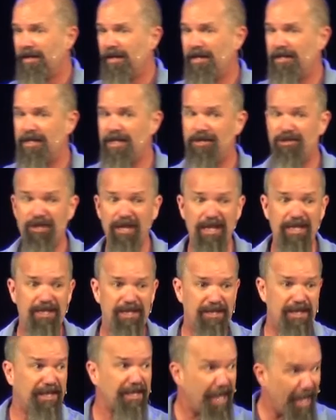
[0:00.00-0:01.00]
And see,
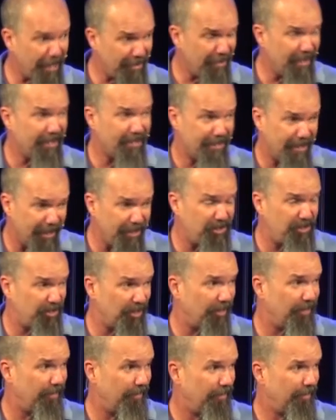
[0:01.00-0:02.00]
Jesus had gotten the
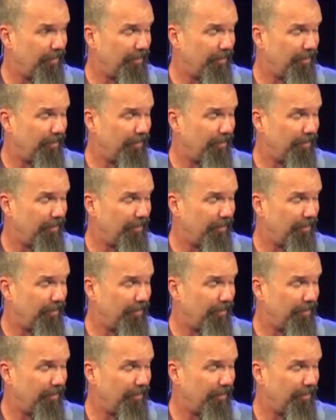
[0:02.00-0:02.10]
attention